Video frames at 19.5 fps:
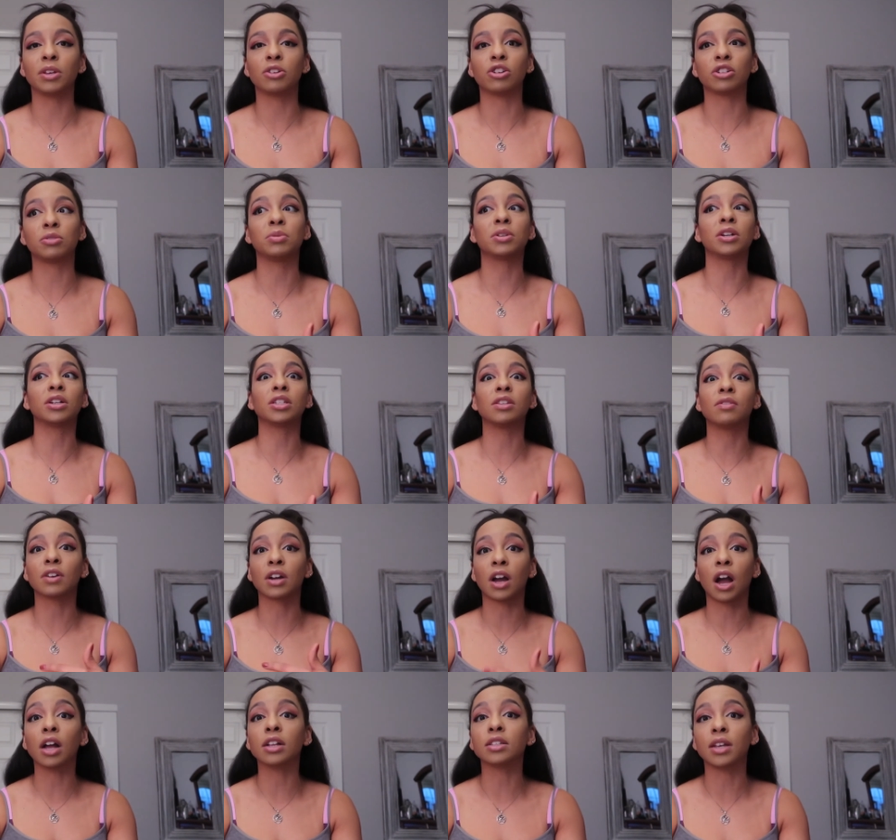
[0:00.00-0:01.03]
just because of the
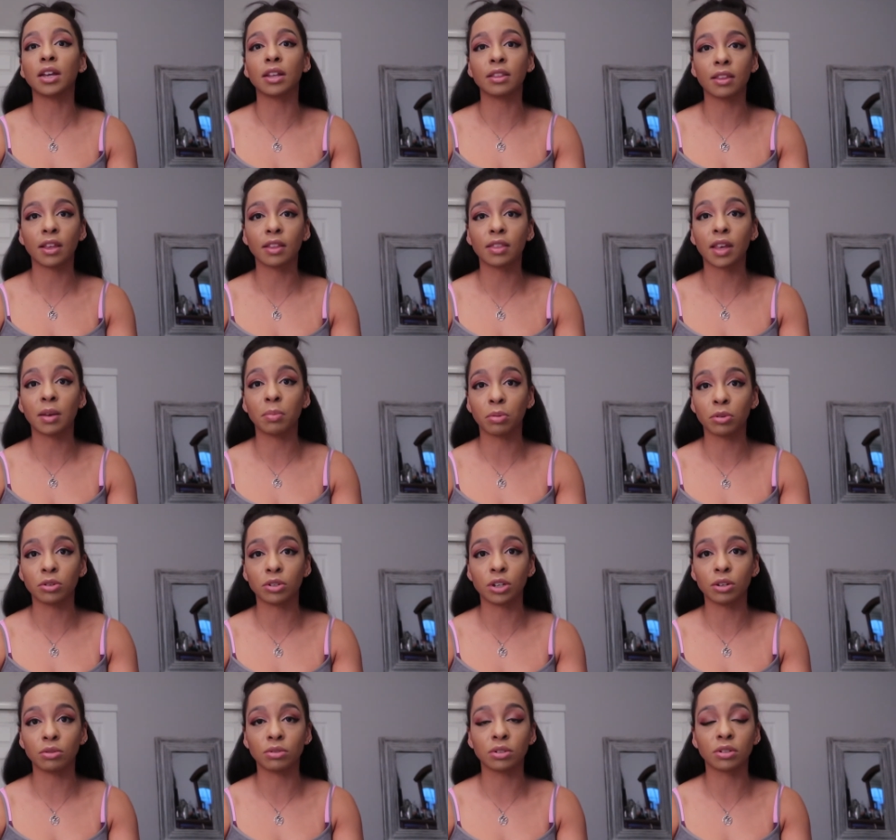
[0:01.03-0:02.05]
content that they
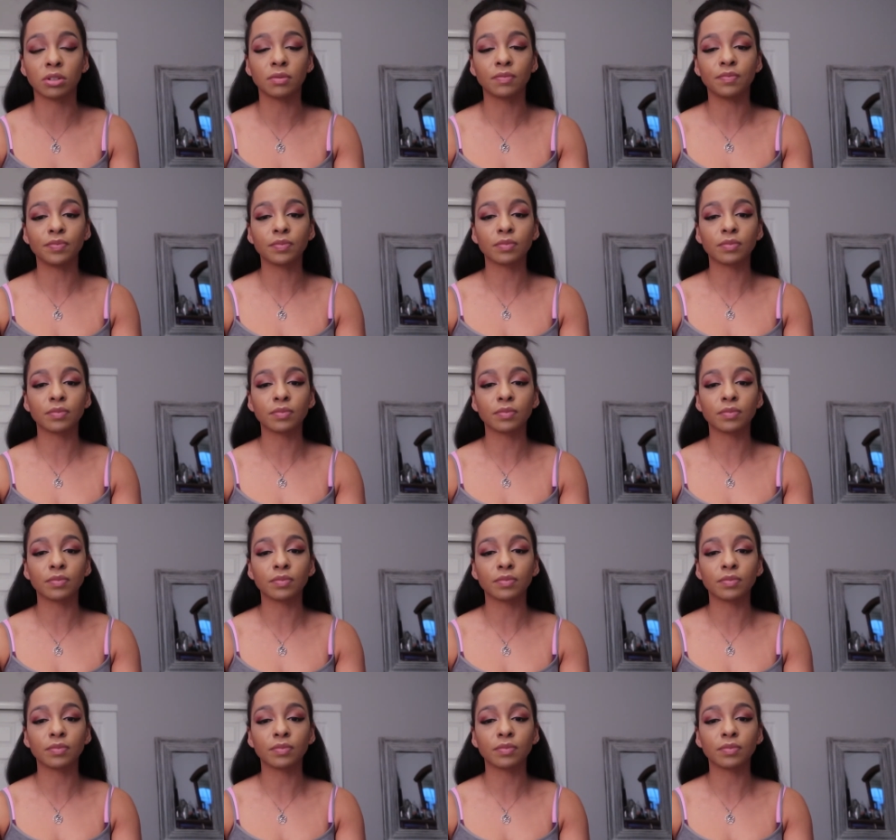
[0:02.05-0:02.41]
produce.